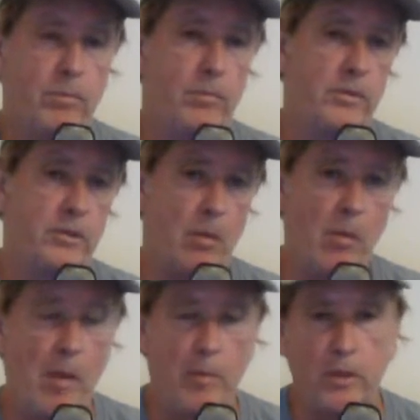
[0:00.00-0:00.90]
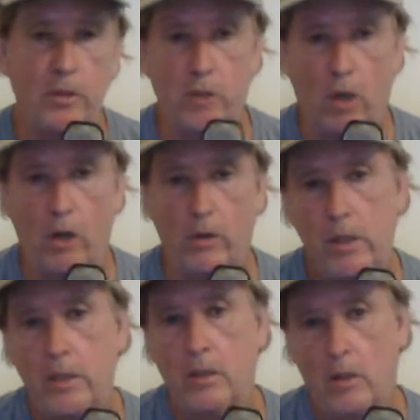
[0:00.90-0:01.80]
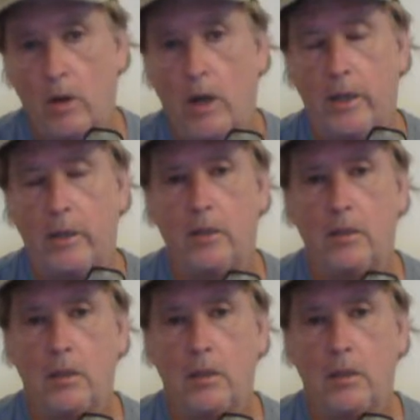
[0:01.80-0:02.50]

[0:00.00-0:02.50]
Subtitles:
some of my books are in erotica.